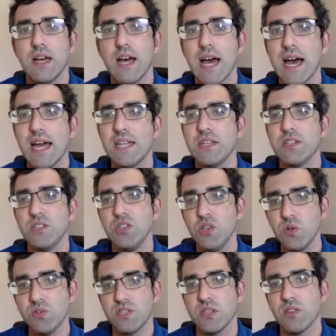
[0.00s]
and
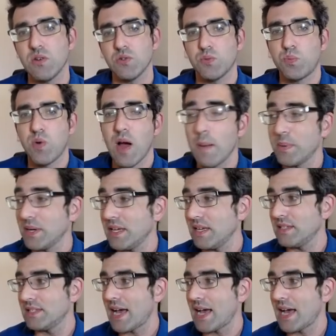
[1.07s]
using those properties